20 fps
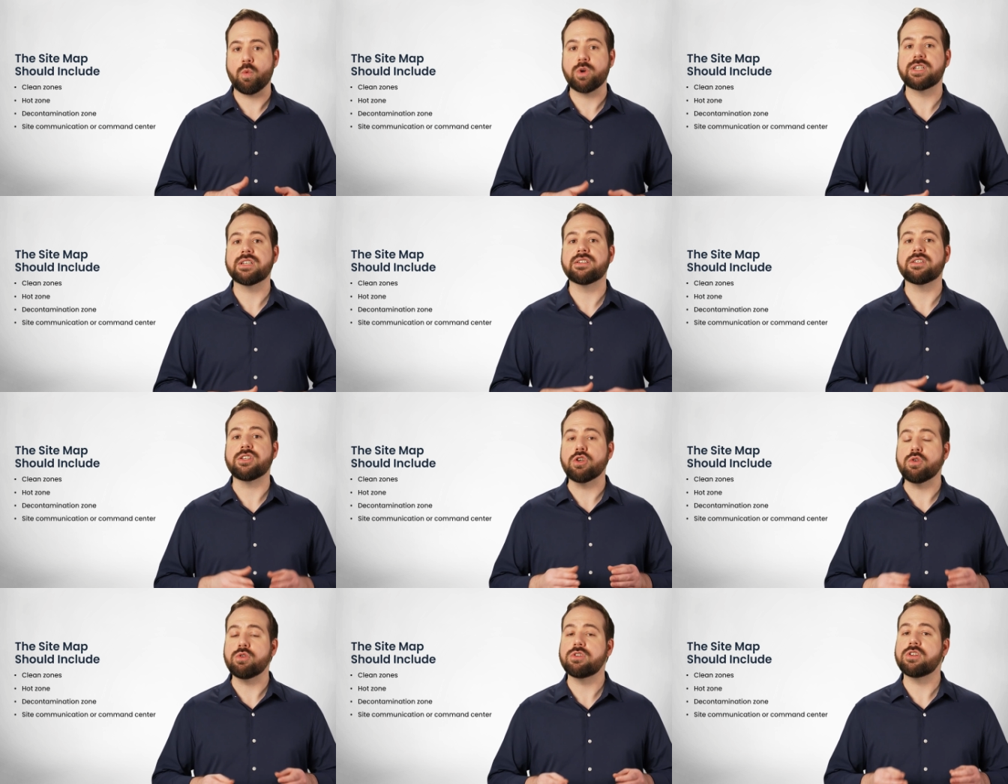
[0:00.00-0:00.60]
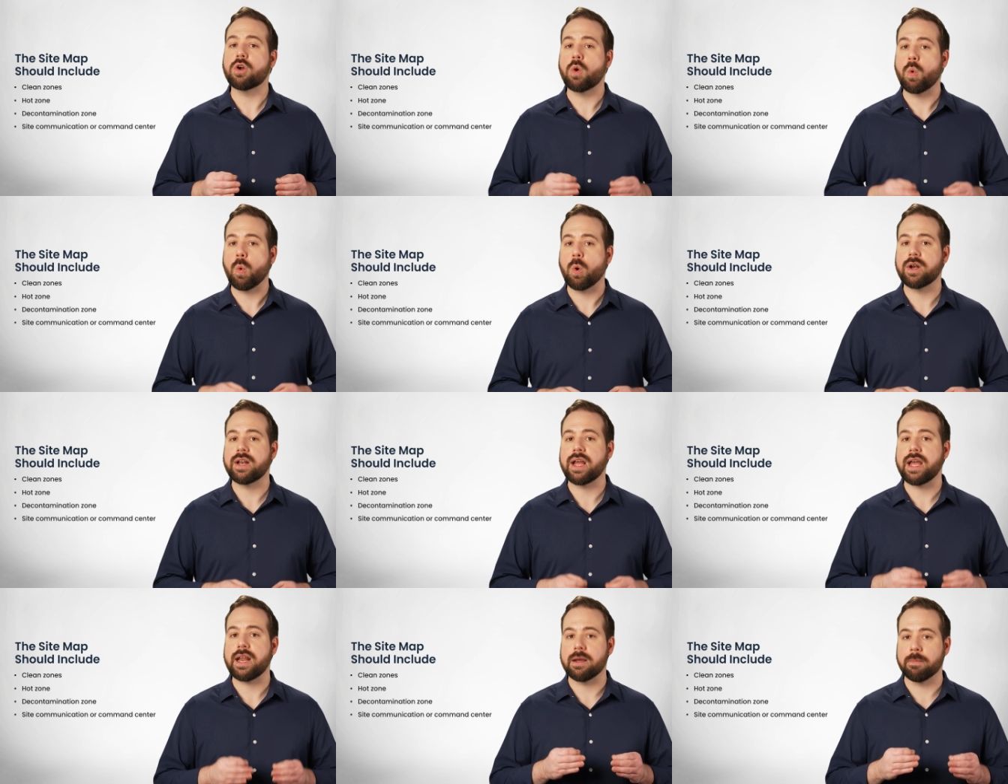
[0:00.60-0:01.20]
which is used to
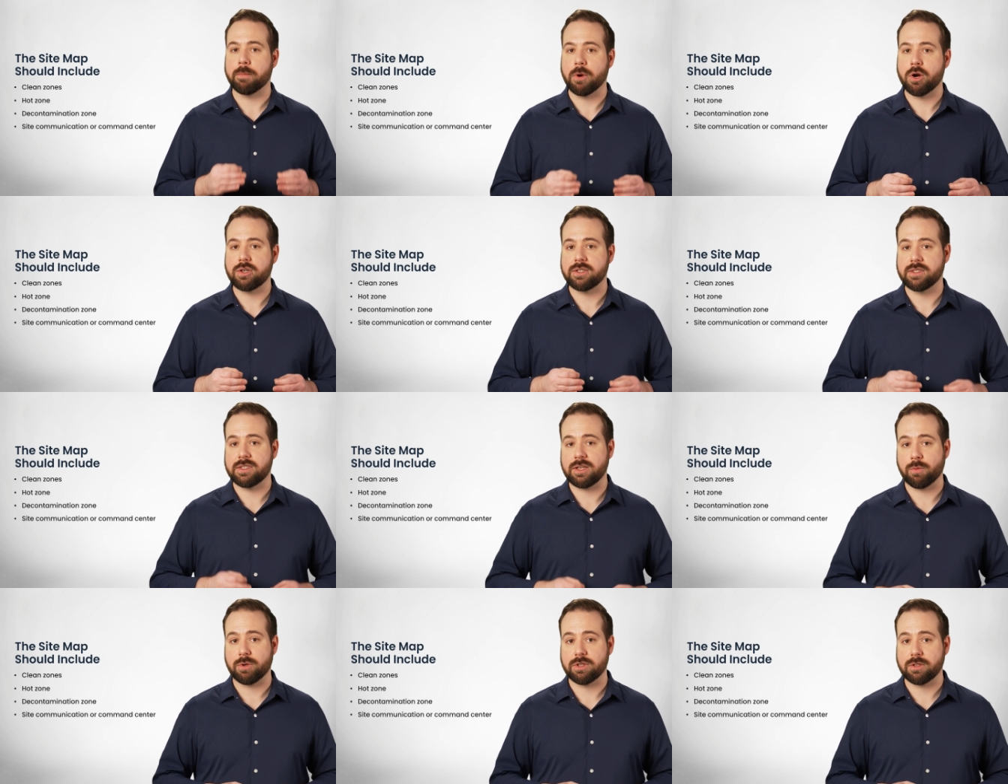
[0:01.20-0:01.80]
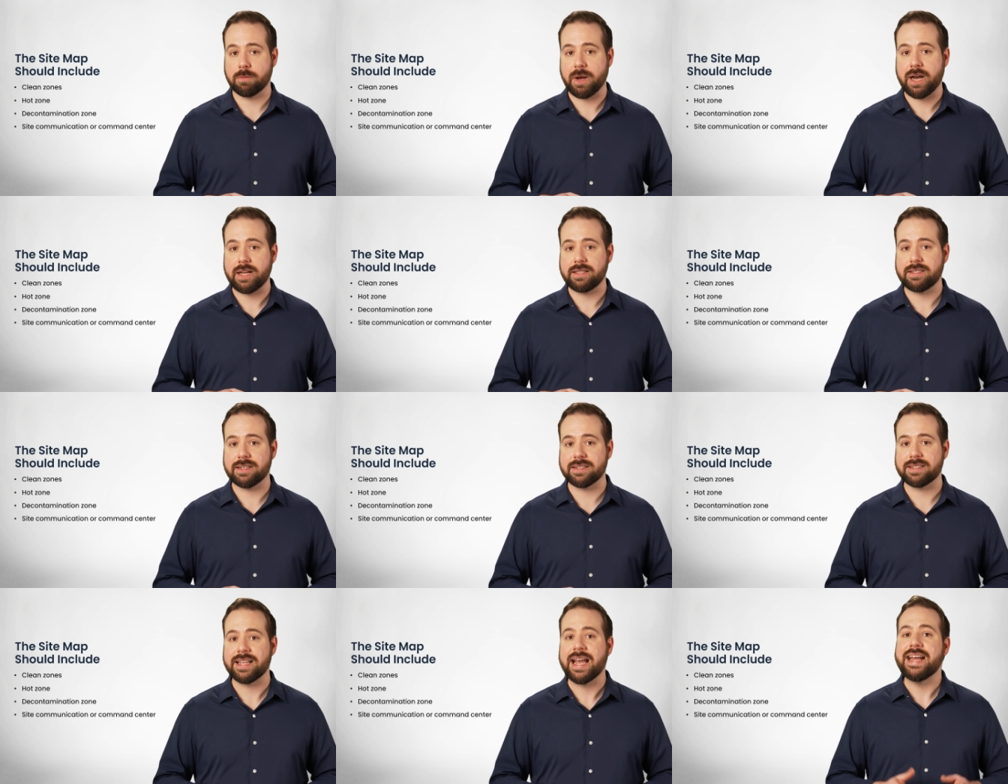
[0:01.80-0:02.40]
coordinate emergency
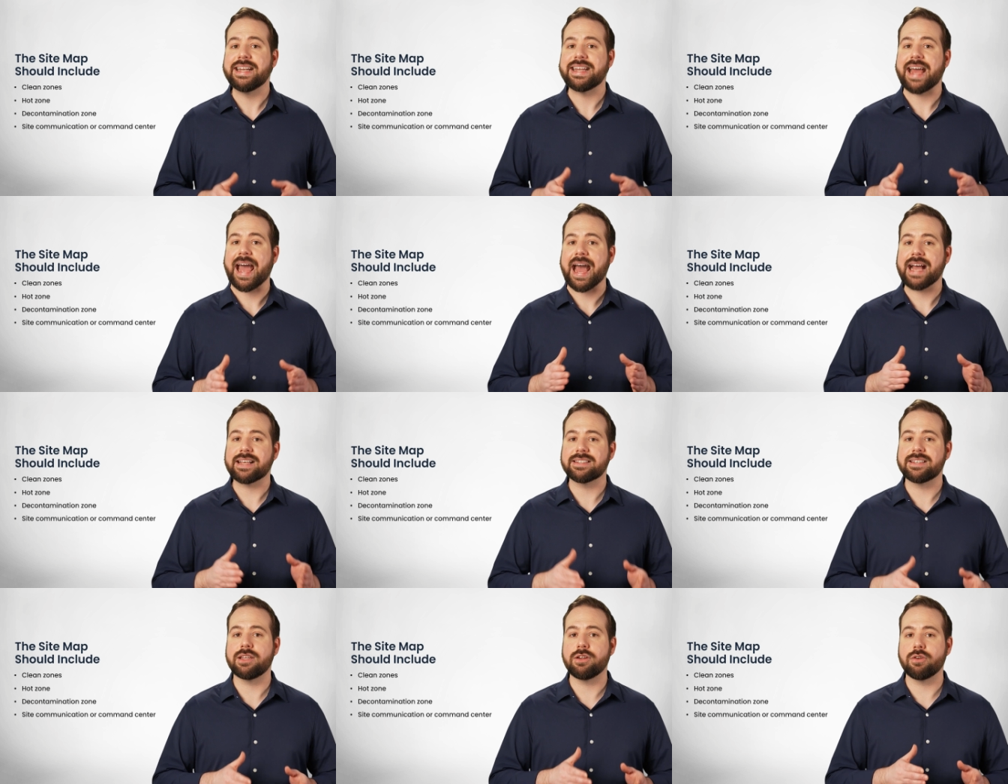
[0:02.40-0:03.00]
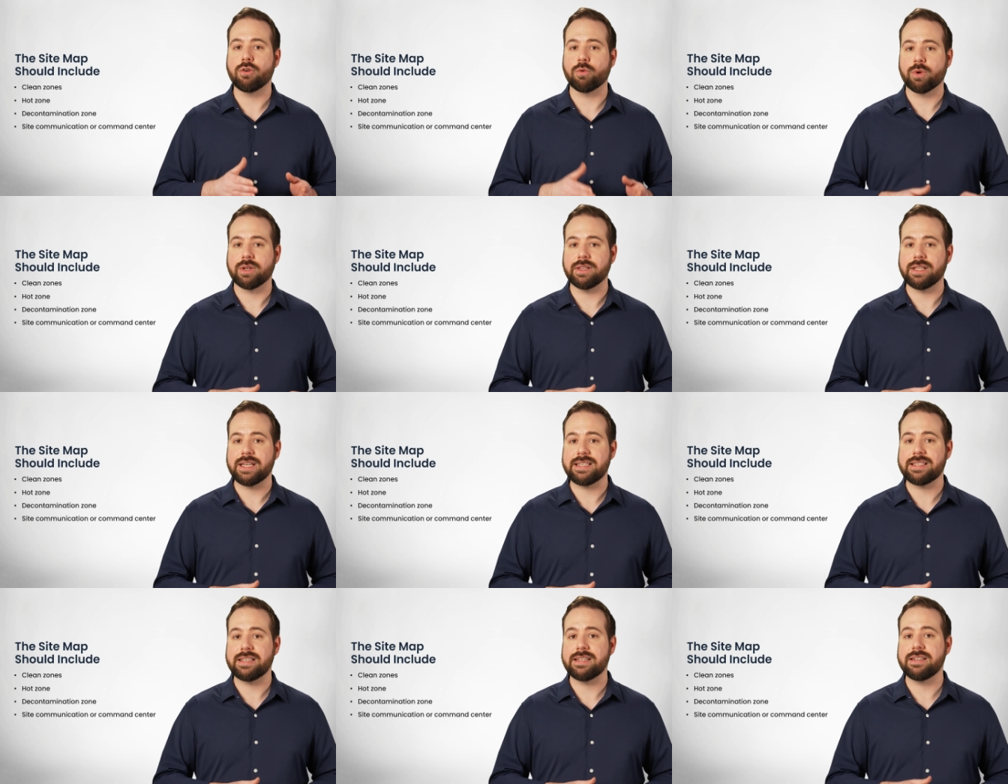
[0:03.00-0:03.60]
responses to accidental
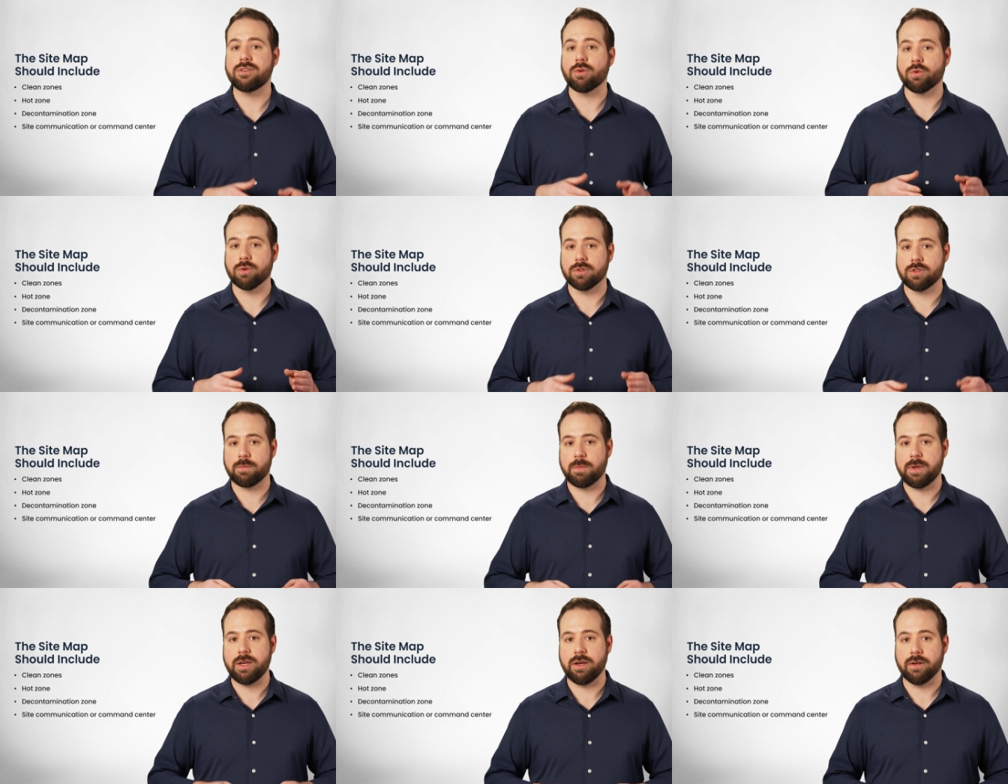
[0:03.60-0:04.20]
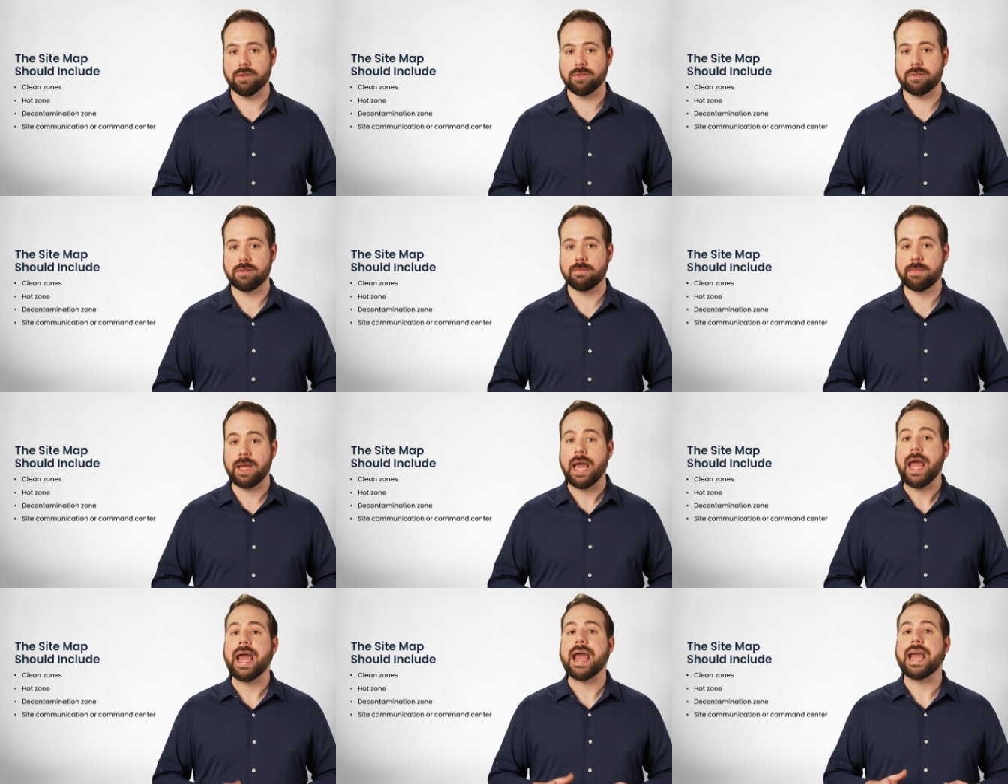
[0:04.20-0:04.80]
releases or spills,
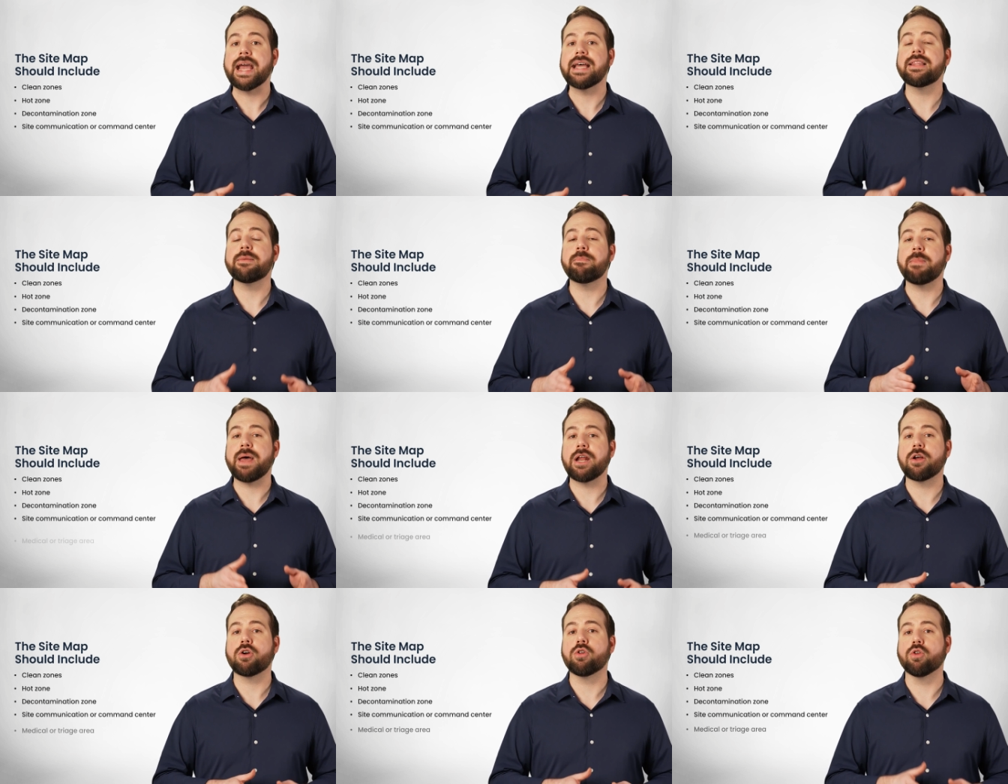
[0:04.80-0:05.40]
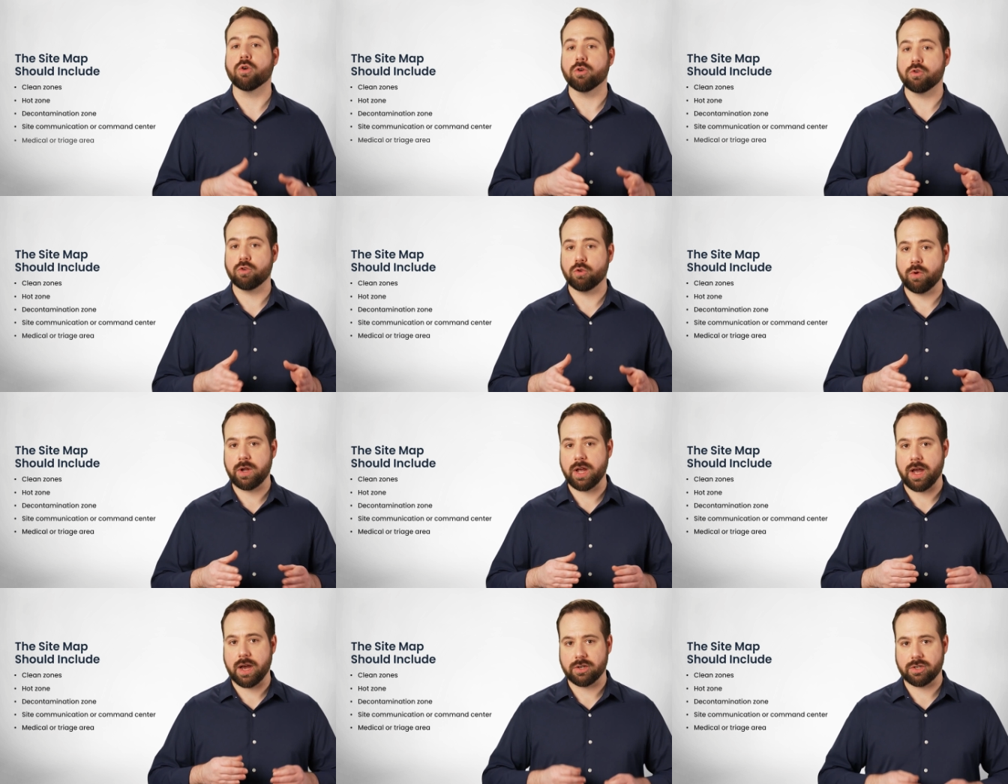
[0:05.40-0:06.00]
and the medical or
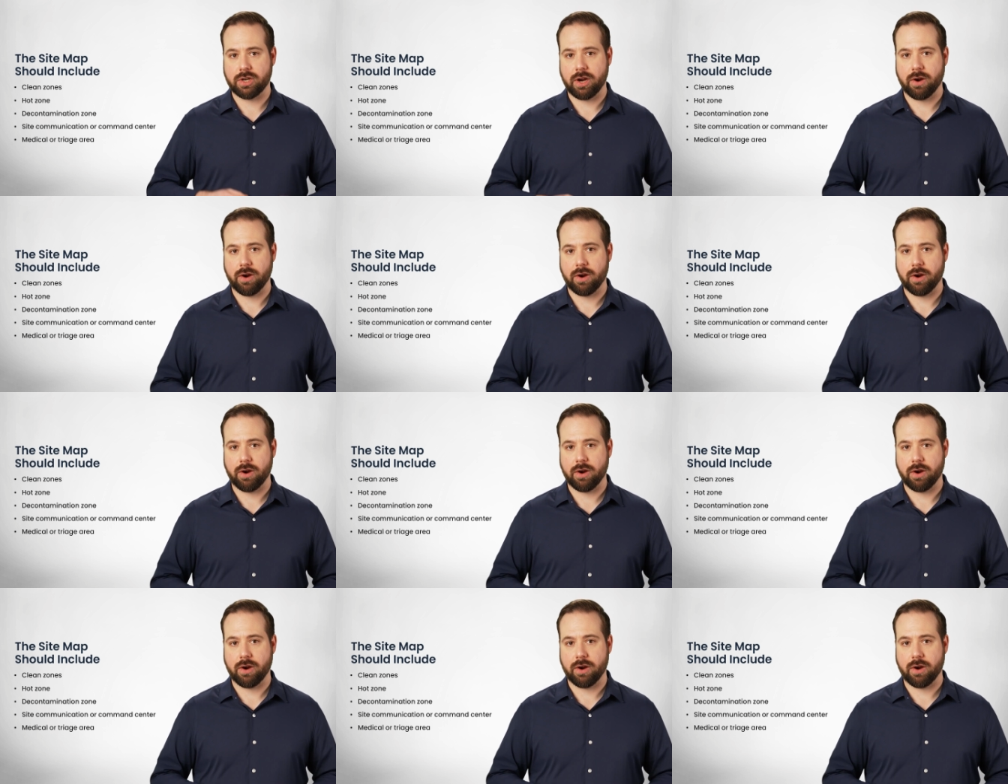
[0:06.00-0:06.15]
triage